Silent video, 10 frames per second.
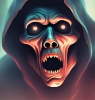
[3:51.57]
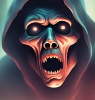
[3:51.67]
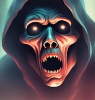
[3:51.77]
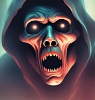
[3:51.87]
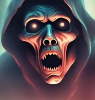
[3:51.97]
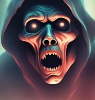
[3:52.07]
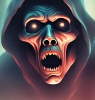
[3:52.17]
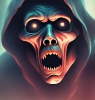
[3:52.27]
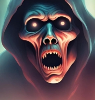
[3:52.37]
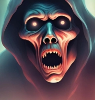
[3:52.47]
John
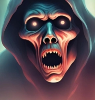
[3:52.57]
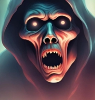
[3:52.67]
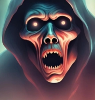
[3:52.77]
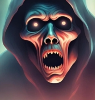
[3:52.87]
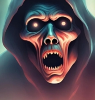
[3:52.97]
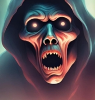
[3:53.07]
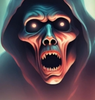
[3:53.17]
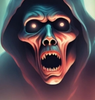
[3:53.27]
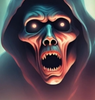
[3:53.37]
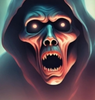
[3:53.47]
de Al
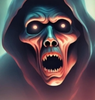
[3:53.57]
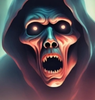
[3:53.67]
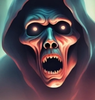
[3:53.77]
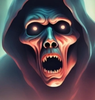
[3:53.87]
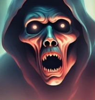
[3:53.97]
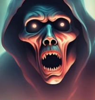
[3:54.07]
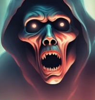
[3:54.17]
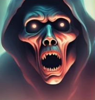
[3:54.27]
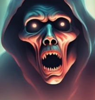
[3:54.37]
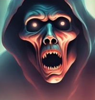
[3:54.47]
Suddenly the bloody
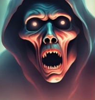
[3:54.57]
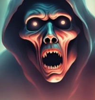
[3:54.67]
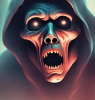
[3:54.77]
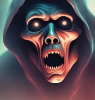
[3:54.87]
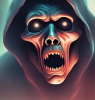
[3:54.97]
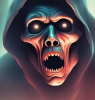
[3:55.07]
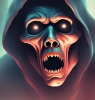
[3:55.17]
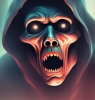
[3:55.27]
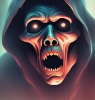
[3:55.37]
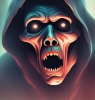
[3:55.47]
frame was convulsed by
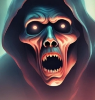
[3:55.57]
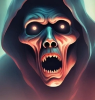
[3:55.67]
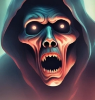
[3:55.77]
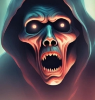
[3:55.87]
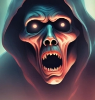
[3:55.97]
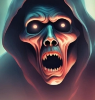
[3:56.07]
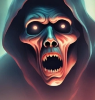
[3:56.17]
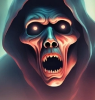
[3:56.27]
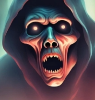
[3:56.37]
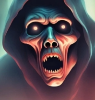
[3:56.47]
one last sharp
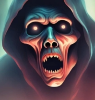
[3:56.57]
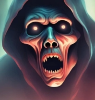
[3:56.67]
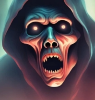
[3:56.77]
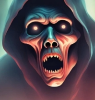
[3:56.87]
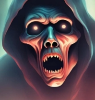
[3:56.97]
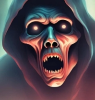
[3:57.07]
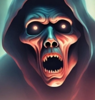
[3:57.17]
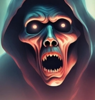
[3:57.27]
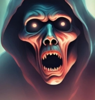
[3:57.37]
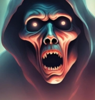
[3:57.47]
agony.
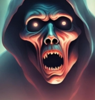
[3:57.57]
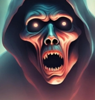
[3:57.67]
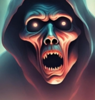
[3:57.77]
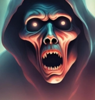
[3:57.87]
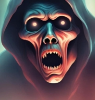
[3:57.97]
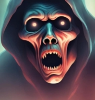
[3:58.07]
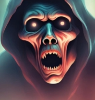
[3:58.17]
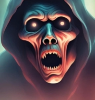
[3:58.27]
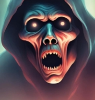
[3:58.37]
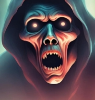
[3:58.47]
The lean, sinewy
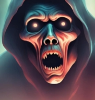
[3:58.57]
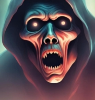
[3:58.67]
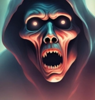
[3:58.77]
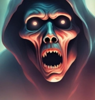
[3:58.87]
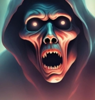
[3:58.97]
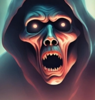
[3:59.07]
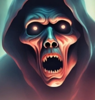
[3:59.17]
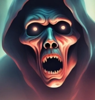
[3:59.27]
hand knotted